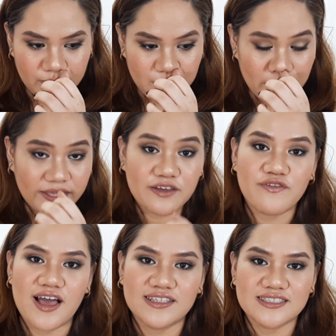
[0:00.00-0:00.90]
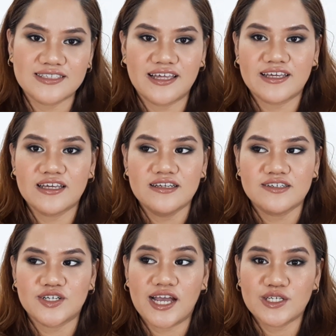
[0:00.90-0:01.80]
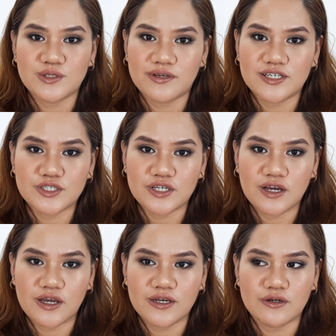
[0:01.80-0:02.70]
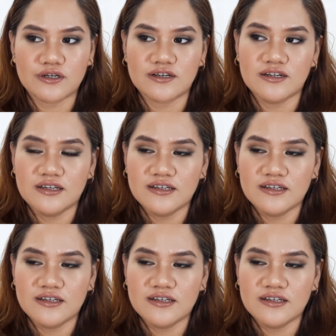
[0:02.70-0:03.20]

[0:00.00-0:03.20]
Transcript: big events like graduation or